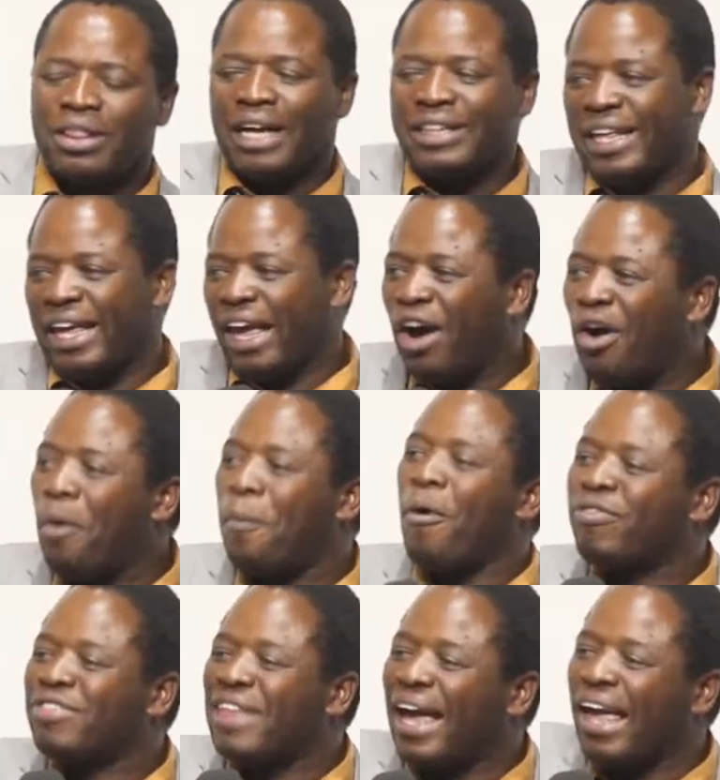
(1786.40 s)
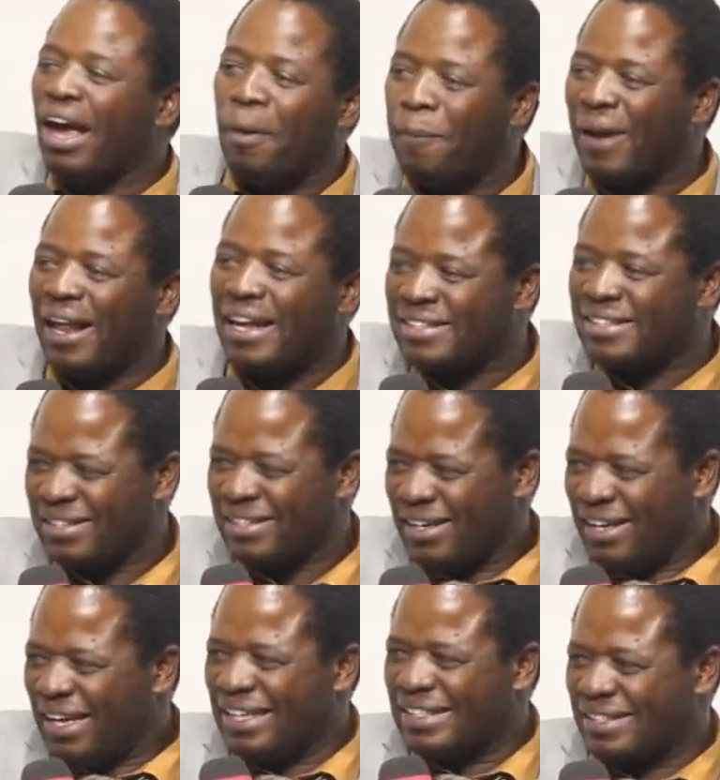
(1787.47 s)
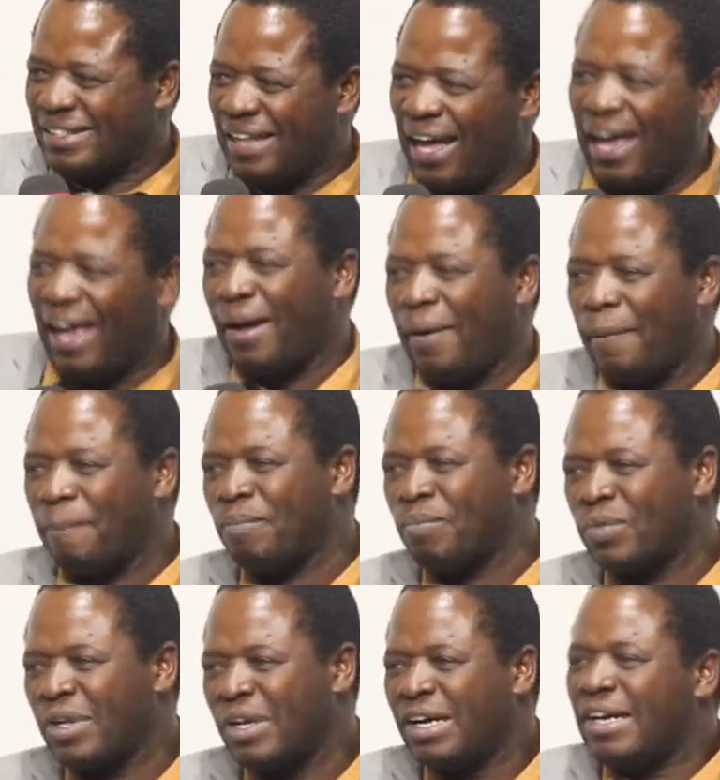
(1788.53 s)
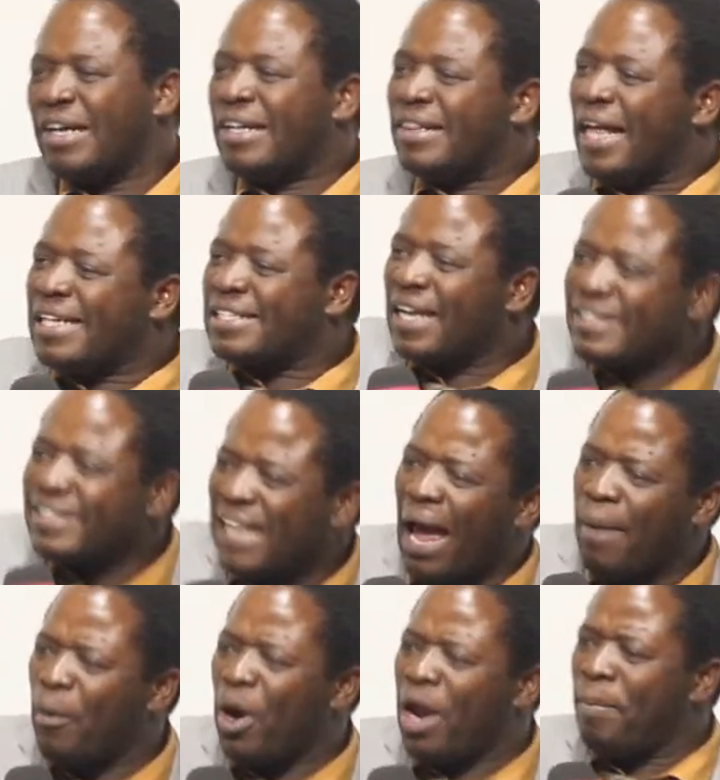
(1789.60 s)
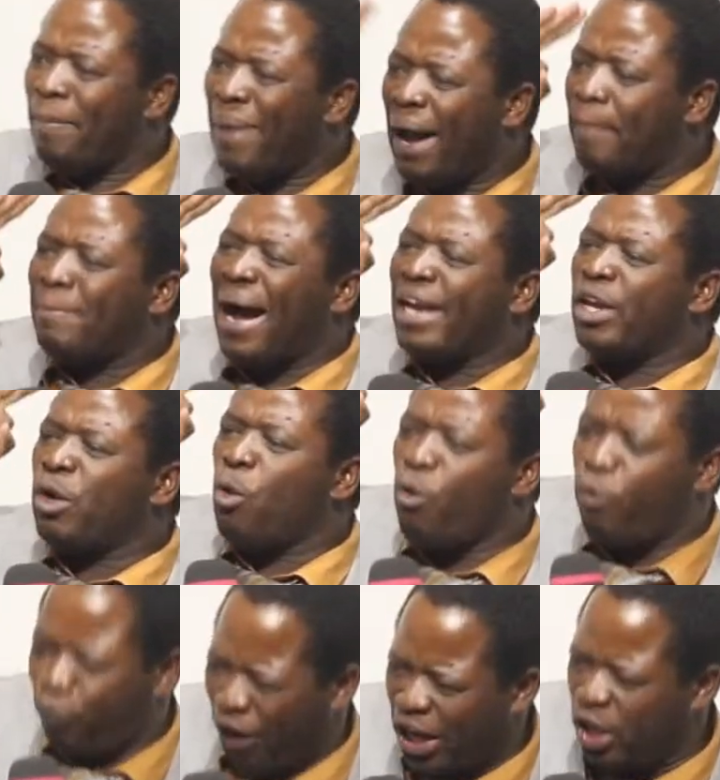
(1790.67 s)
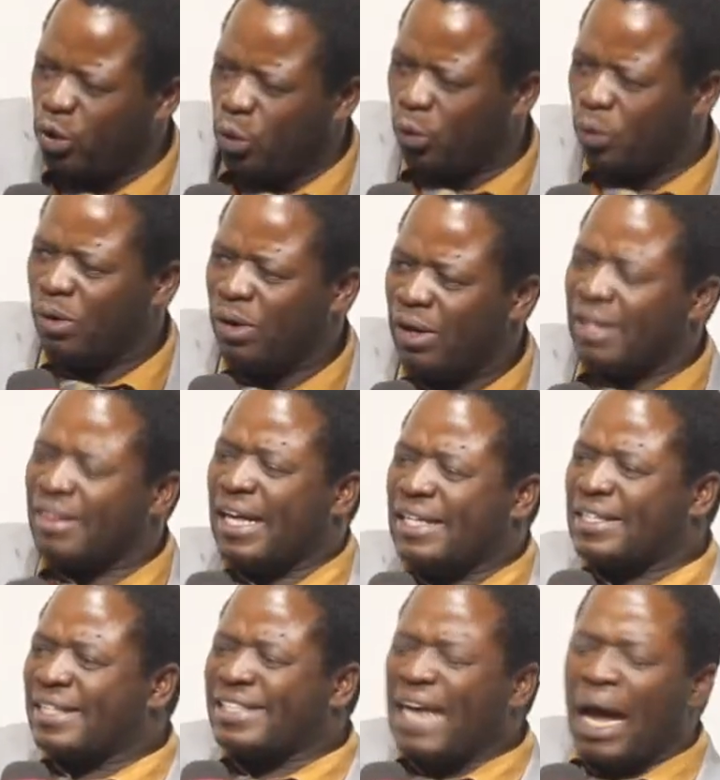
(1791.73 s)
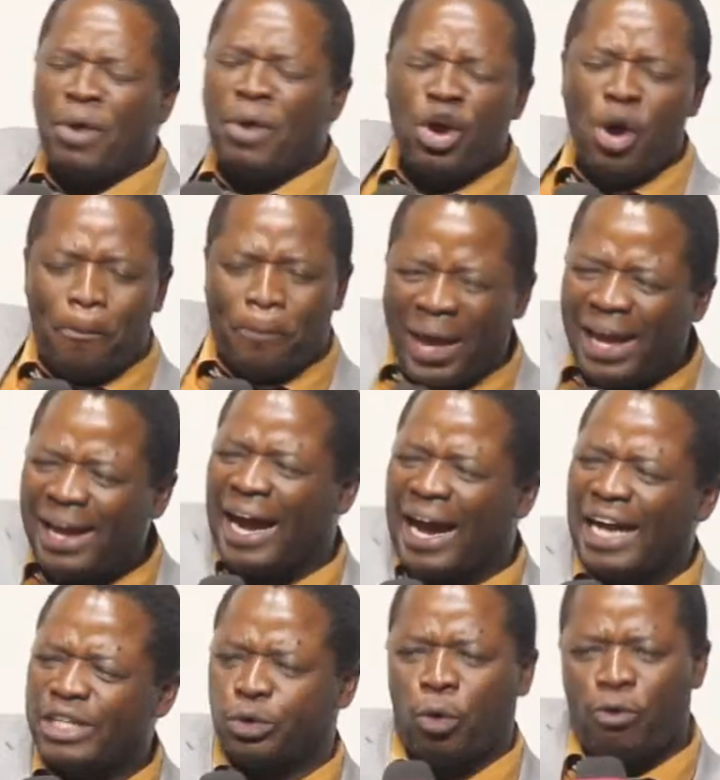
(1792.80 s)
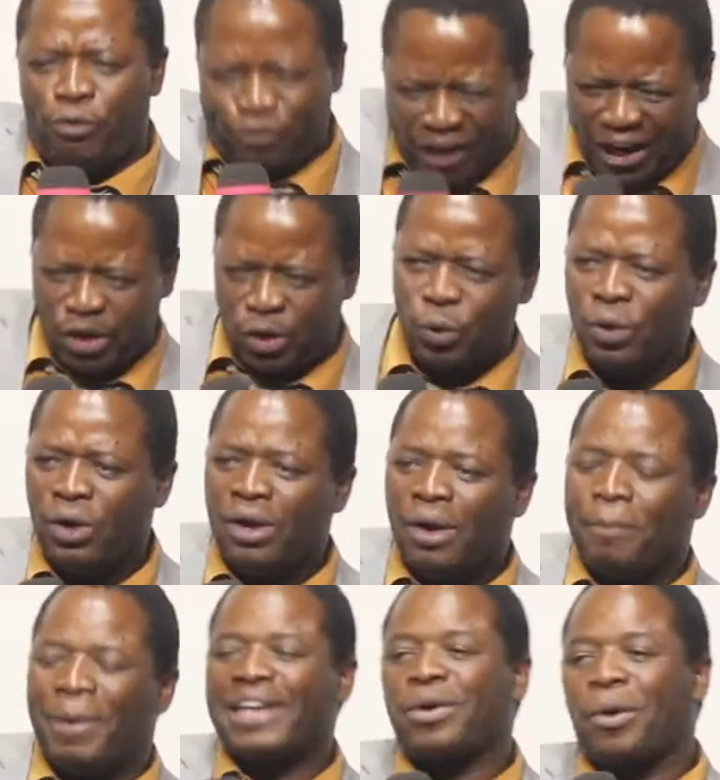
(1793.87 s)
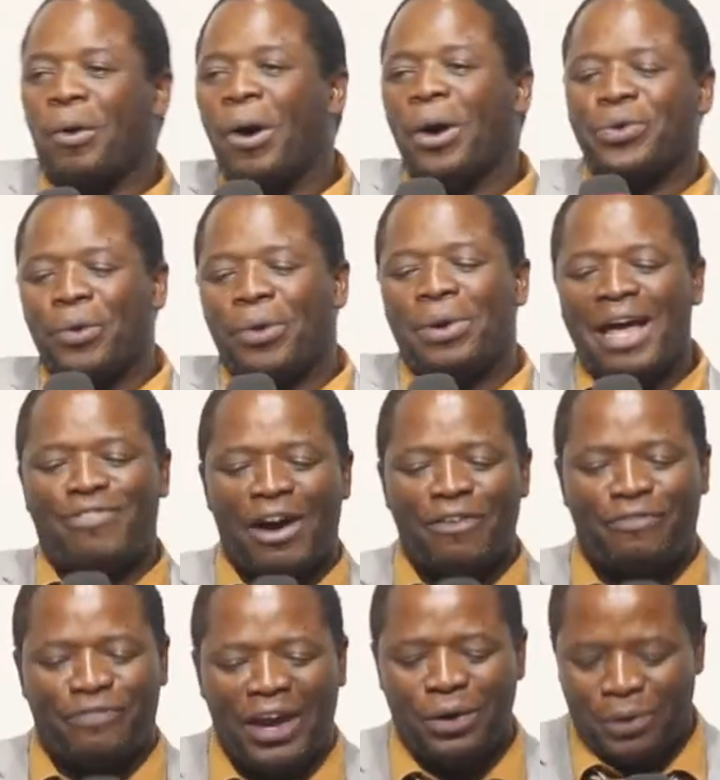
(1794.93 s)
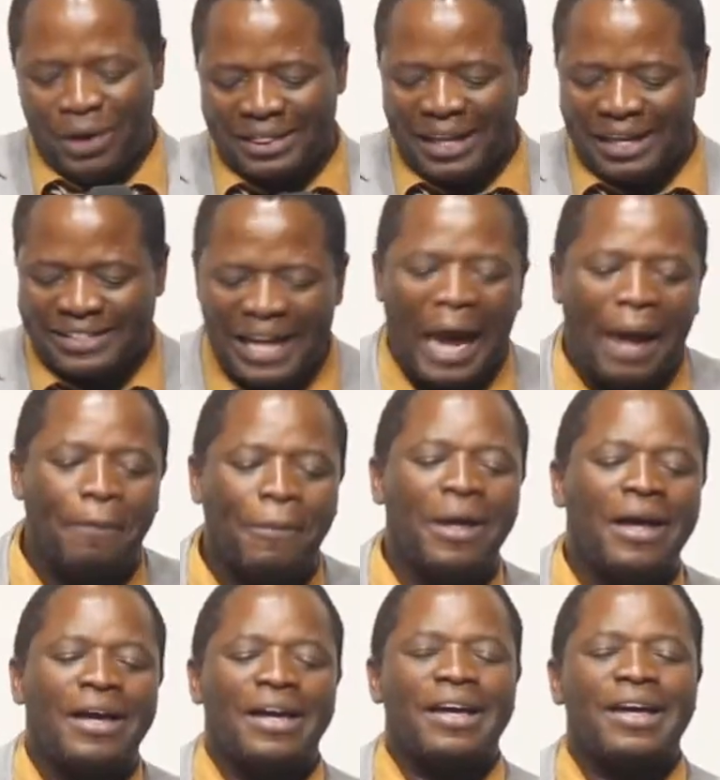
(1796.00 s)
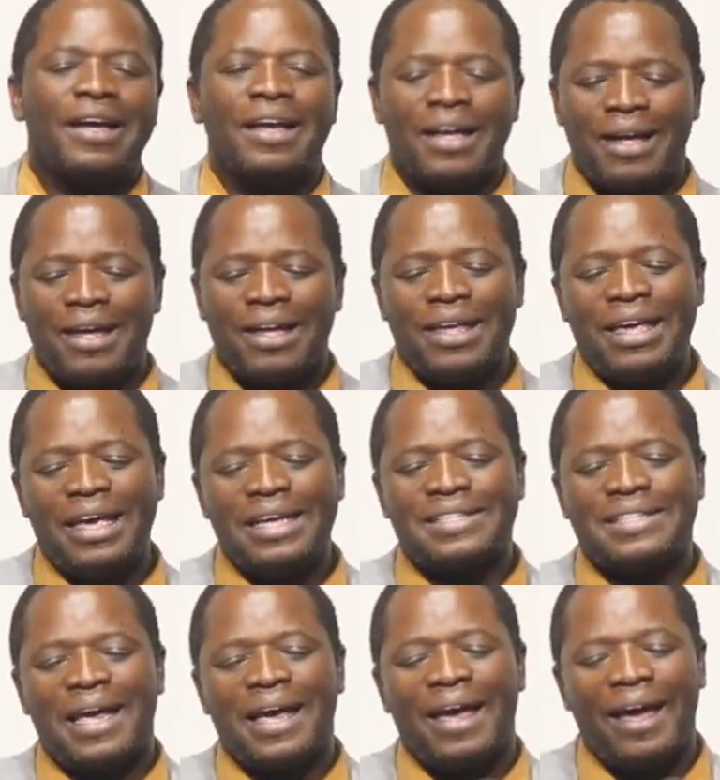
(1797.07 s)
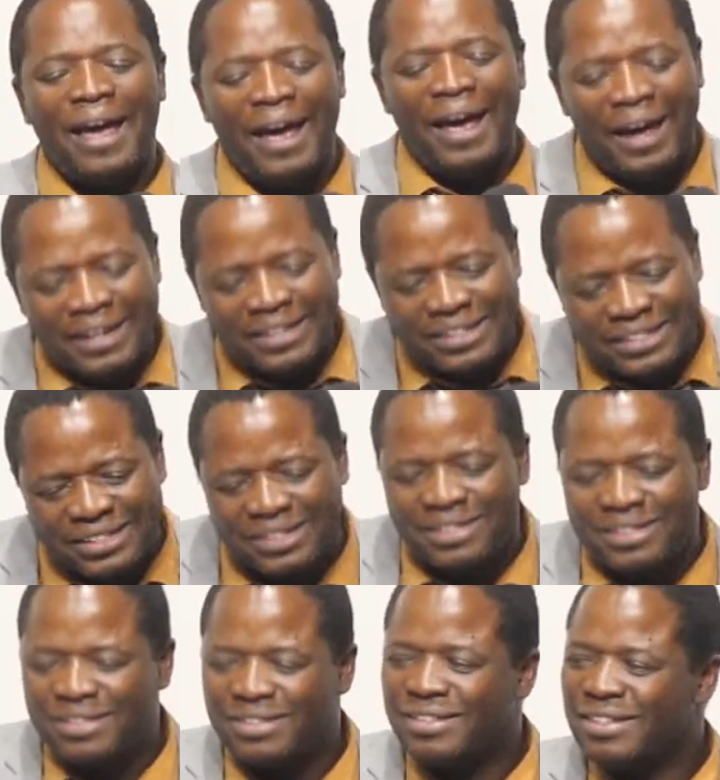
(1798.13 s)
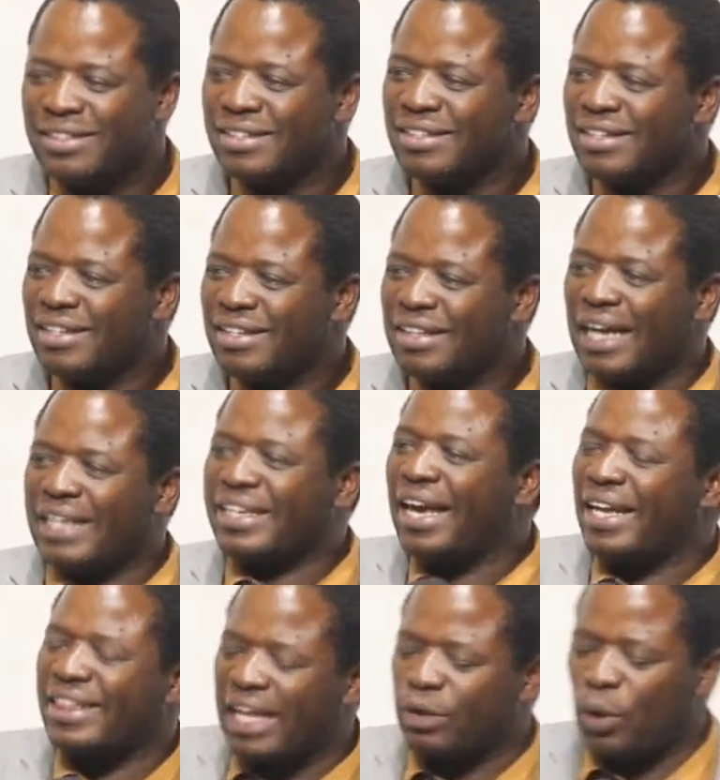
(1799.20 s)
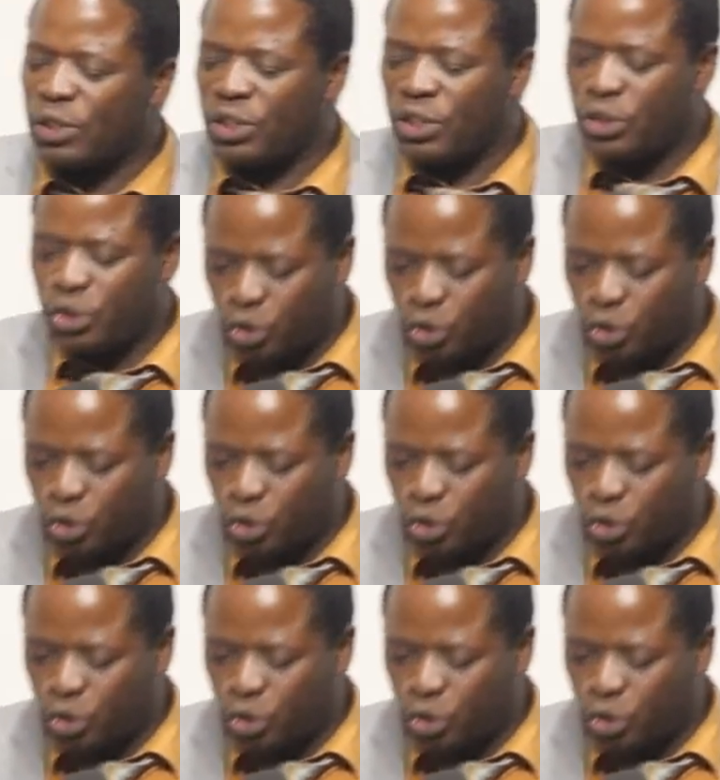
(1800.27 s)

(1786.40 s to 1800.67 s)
that the help of the helpless is there. There is a time when money will fail you. There's a time when your bank card will fail you, but God will never fail you at that time. He is a hedge. That hedge that was in